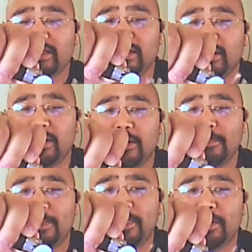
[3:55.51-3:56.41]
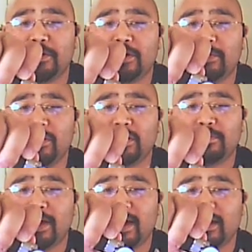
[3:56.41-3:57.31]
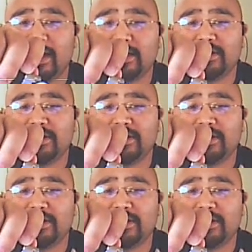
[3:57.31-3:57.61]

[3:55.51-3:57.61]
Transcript: There are a couple other podcasts out